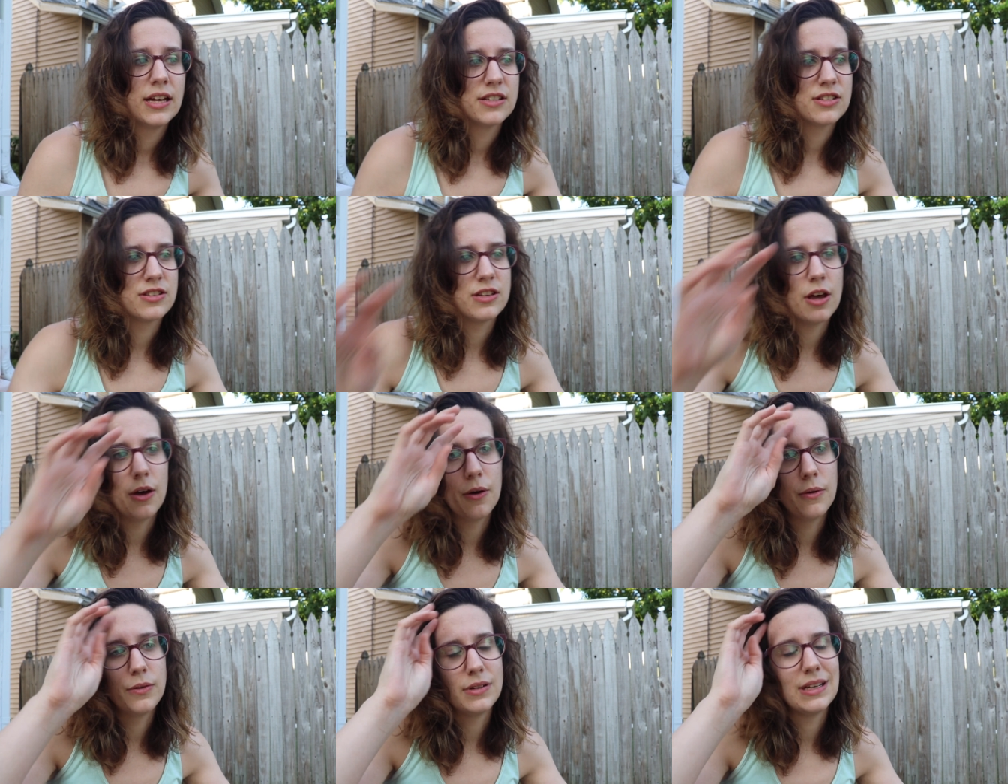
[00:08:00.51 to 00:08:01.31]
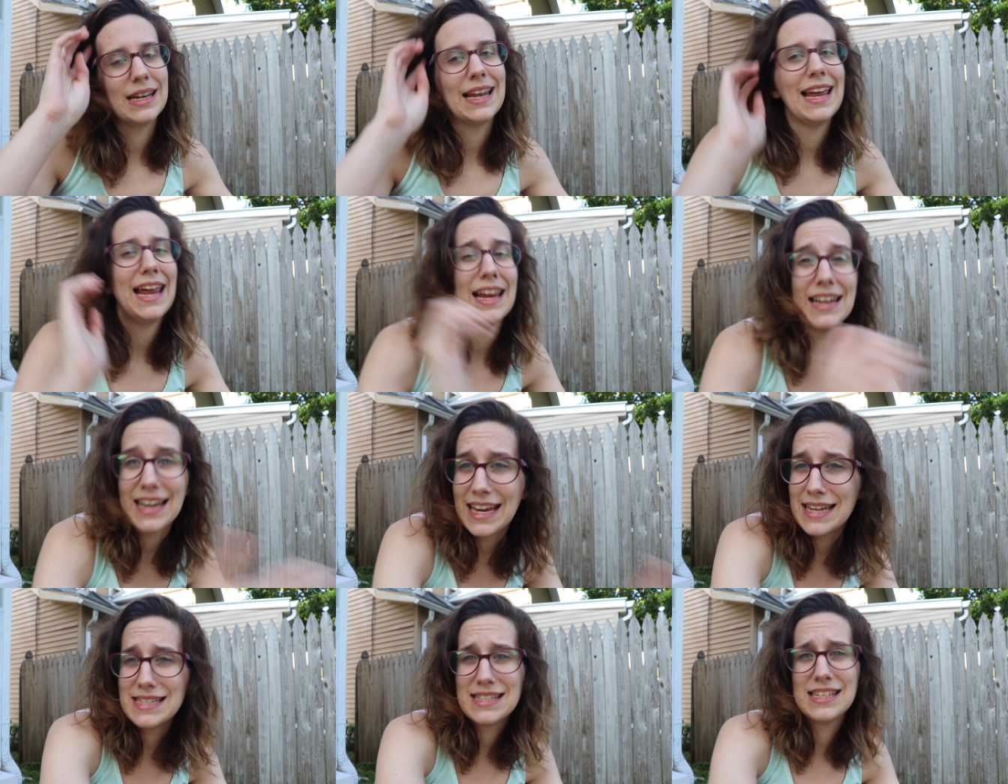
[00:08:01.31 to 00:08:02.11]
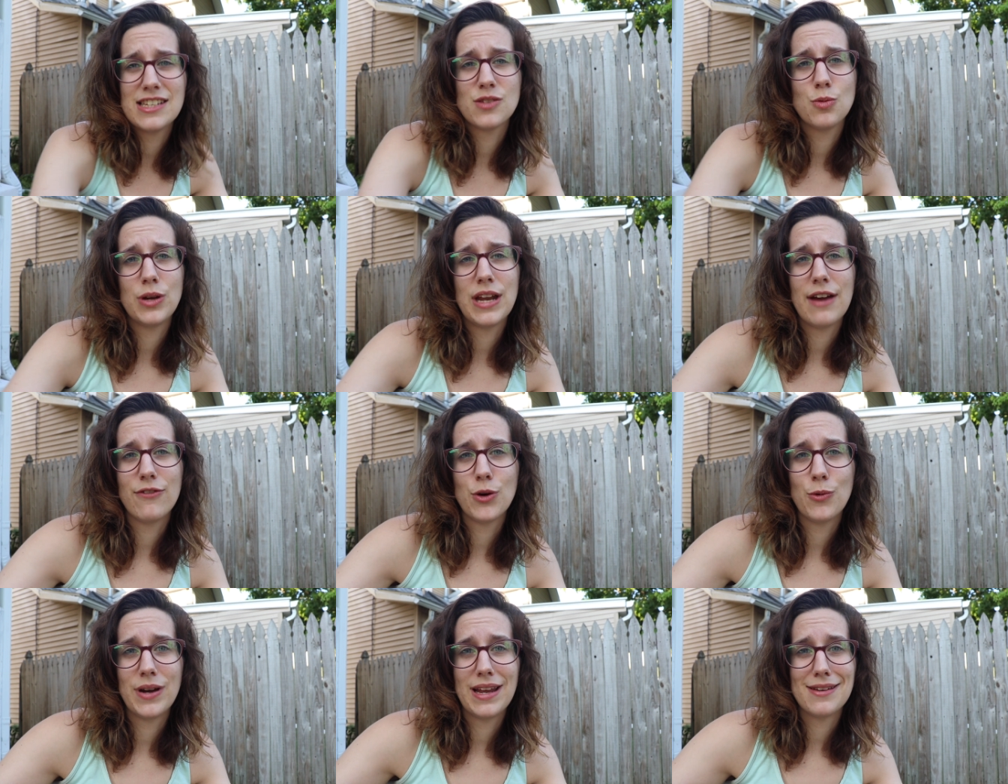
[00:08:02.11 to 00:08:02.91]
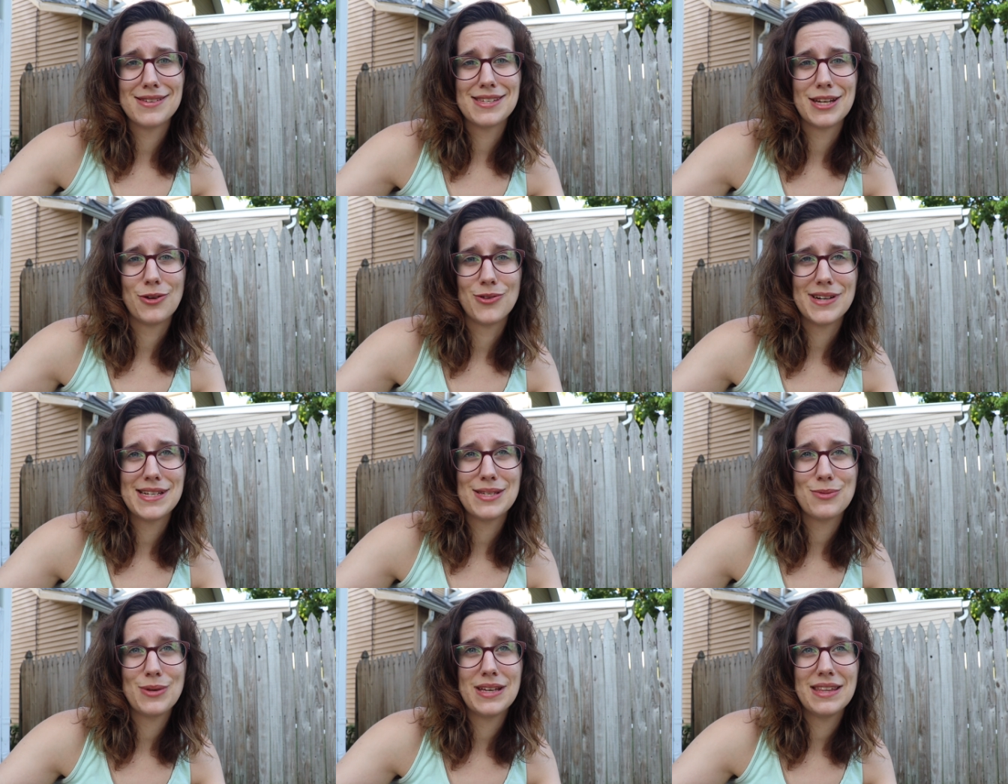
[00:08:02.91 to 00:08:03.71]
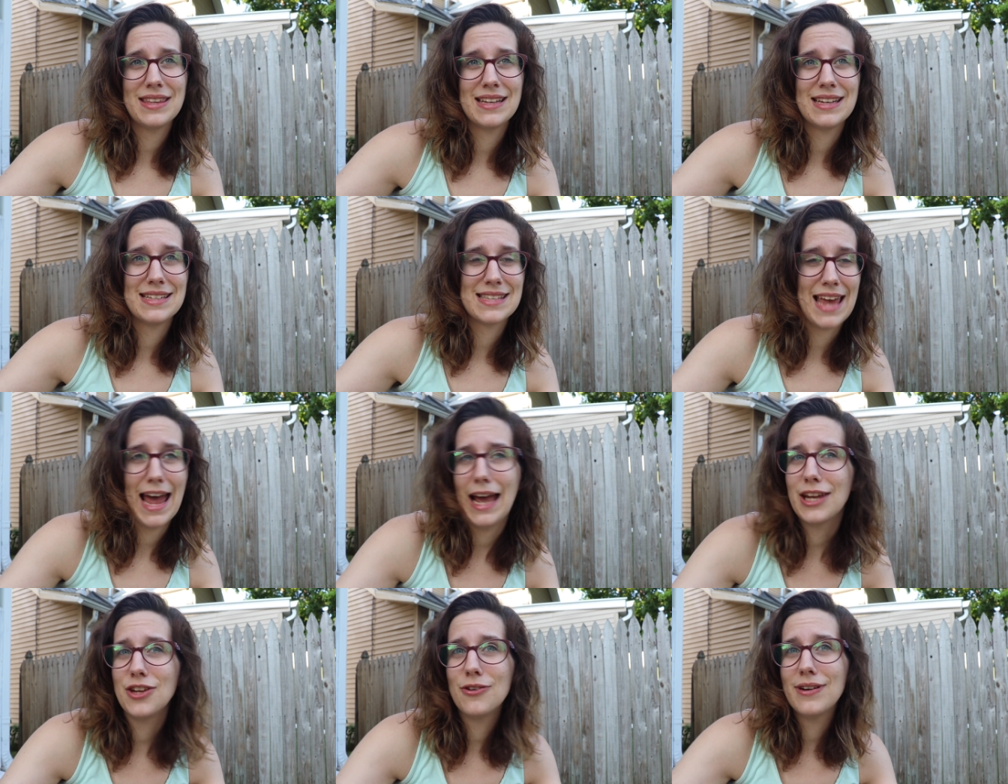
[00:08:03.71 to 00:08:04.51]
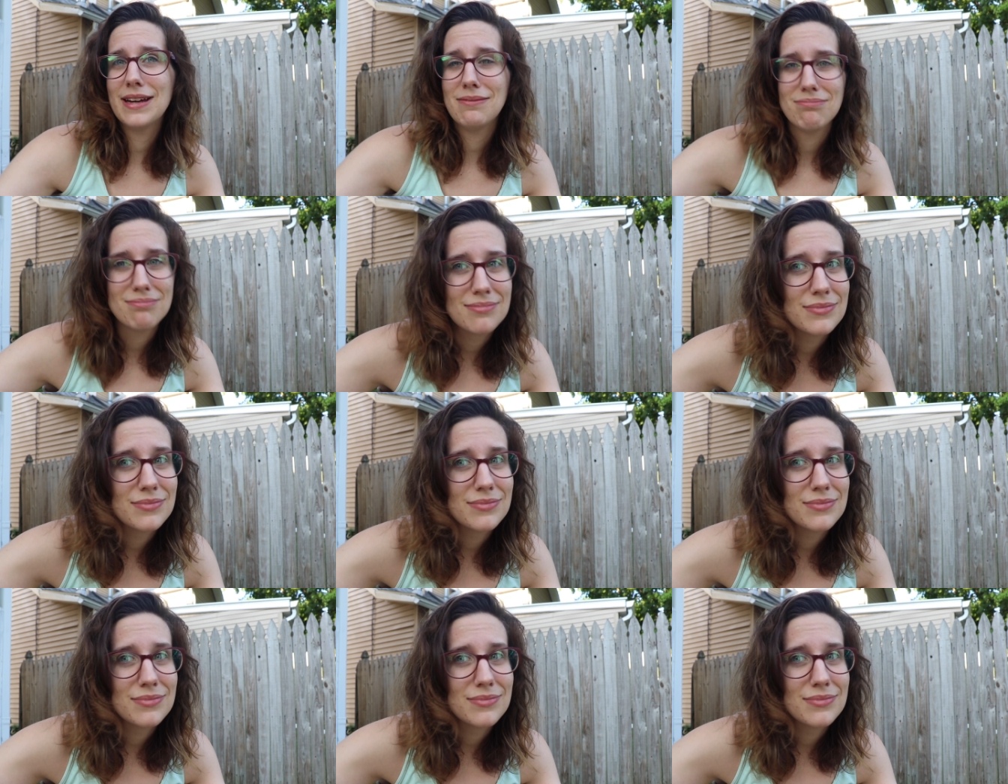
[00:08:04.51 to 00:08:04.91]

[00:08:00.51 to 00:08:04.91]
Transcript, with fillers: So is this what everyone else agrees with is accurate?